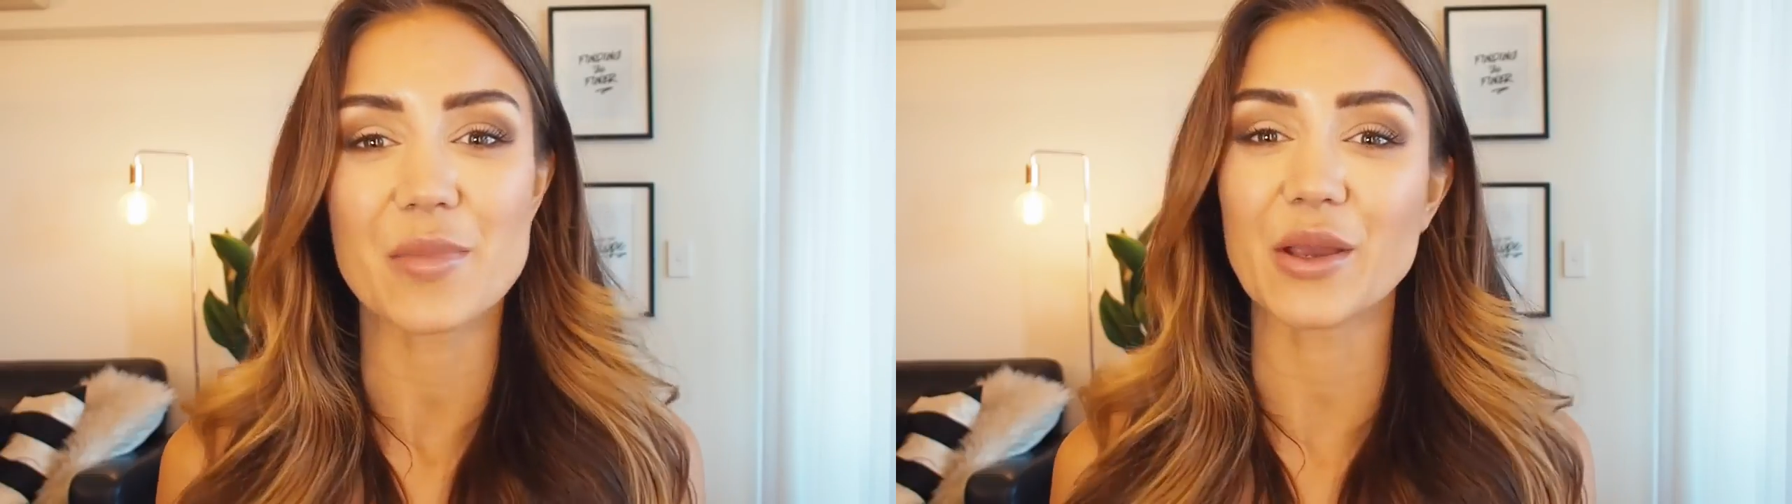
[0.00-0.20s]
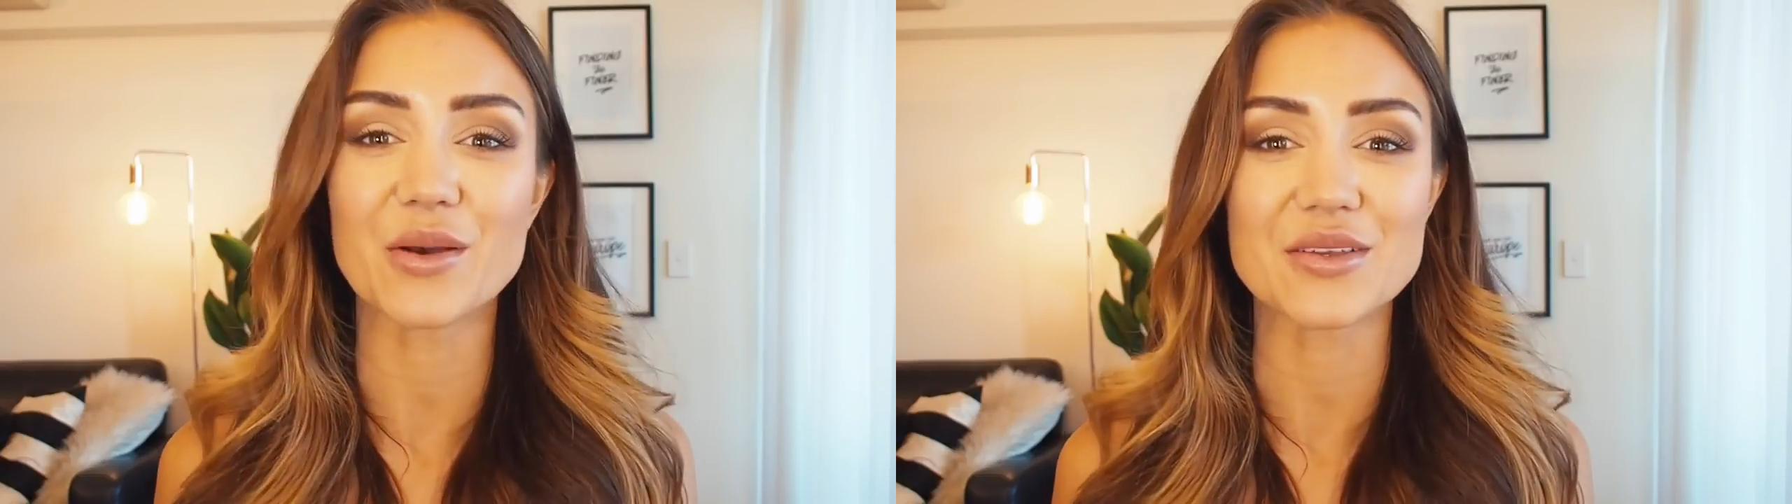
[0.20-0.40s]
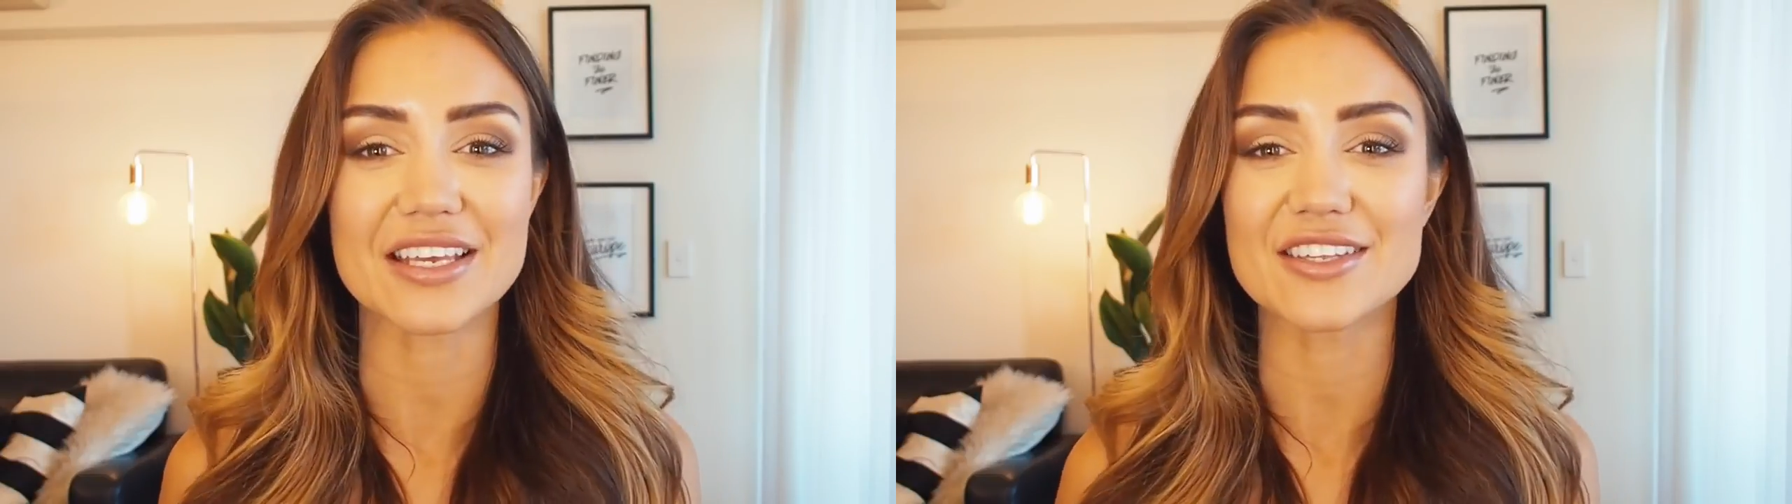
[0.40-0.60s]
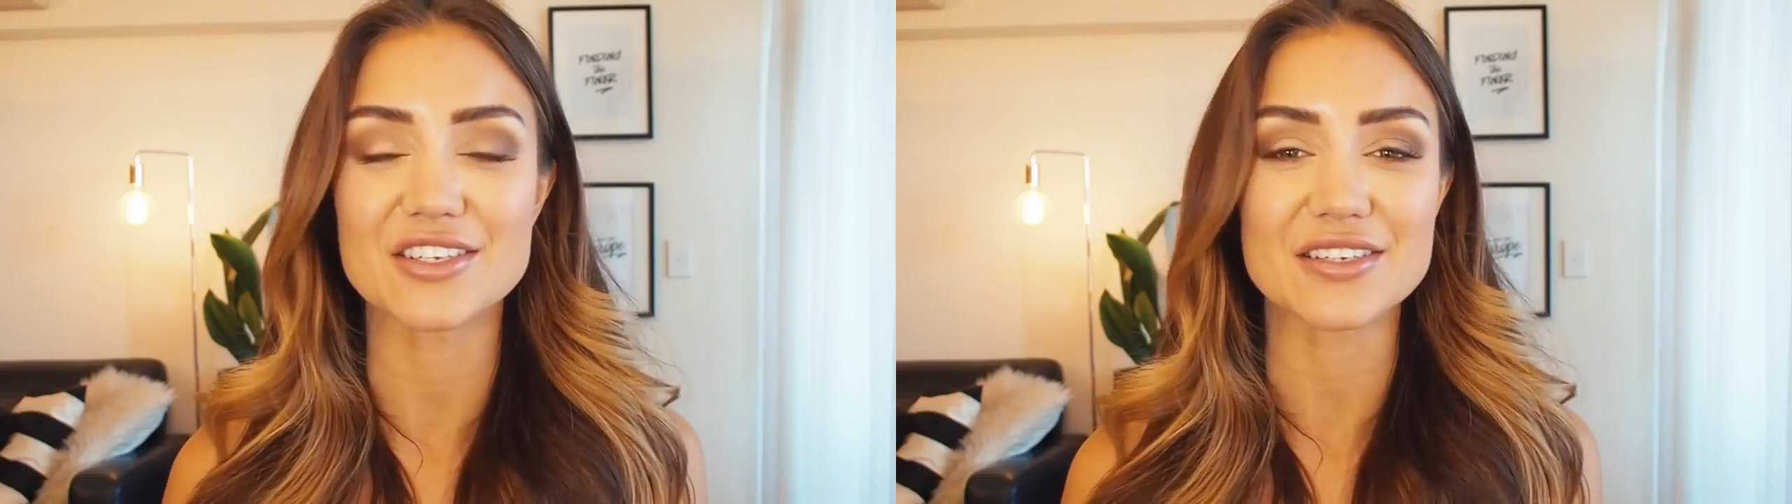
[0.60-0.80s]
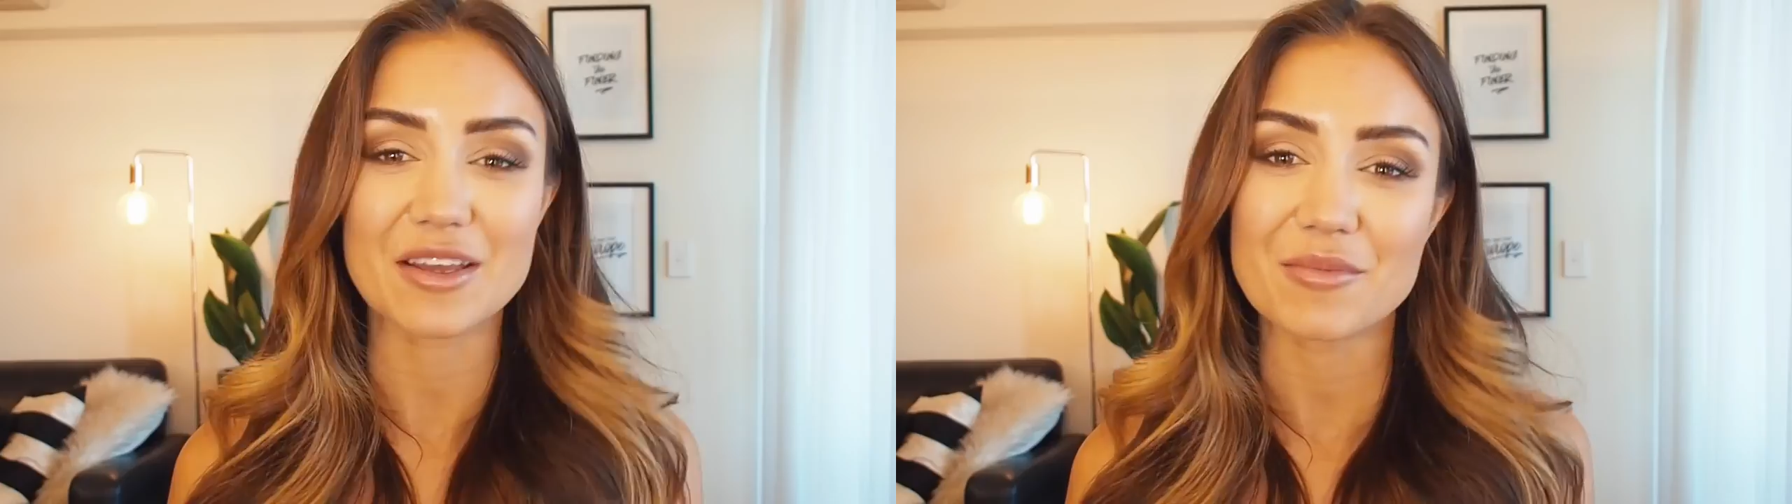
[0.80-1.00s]
because
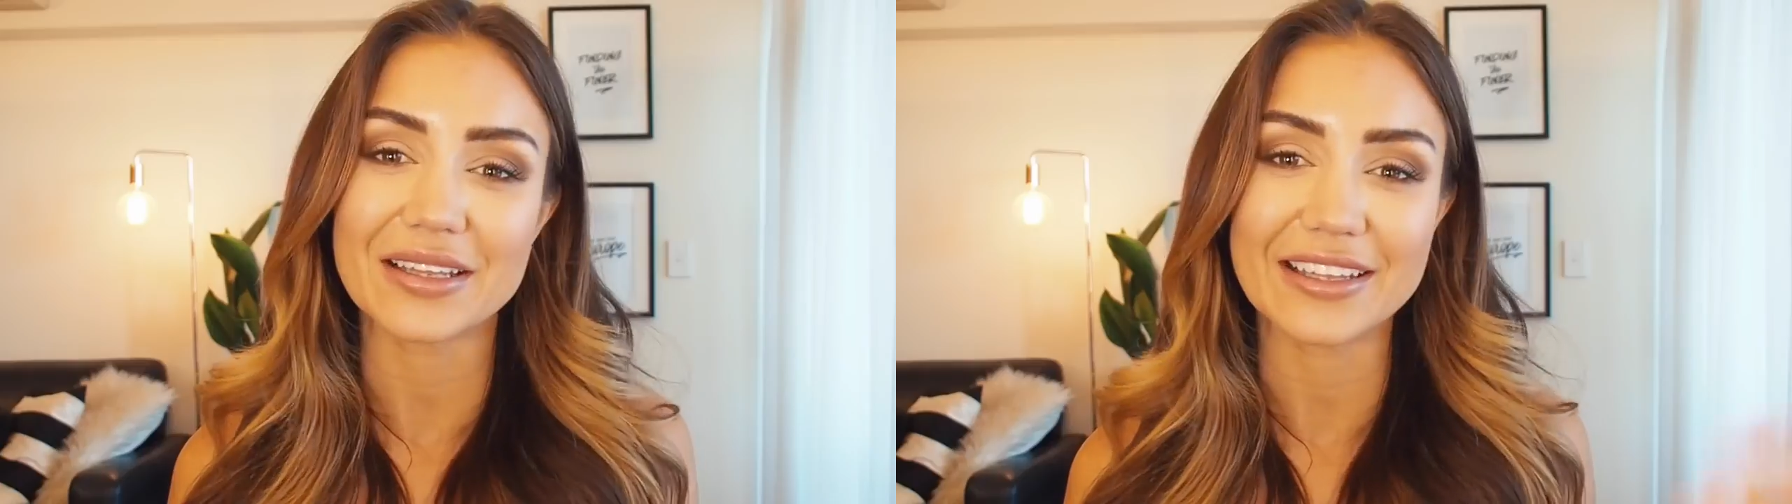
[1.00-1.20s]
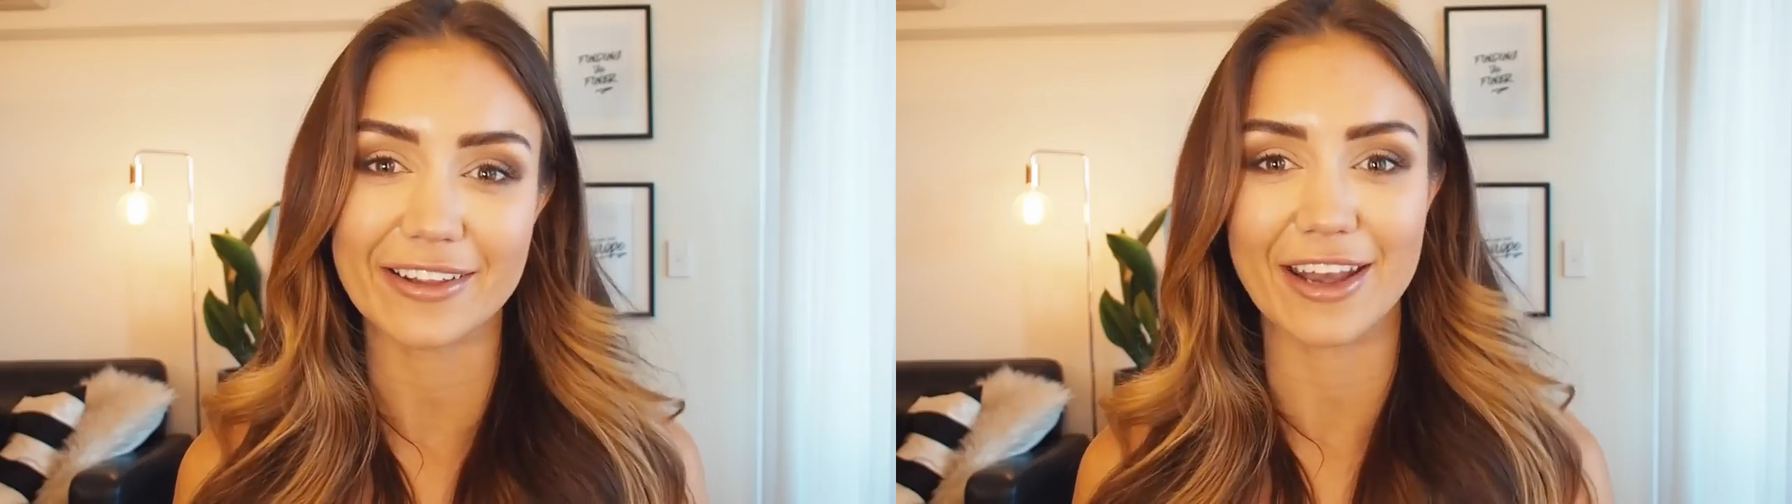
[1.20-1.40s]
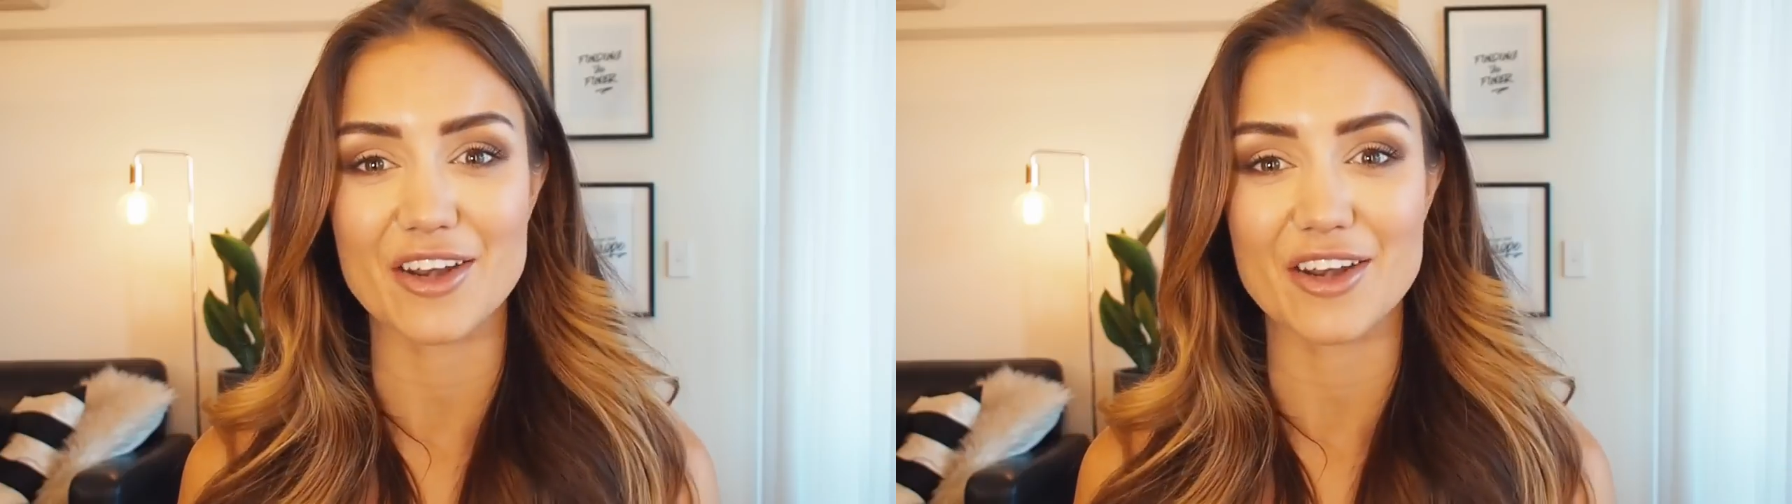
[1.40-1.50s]
it's just completely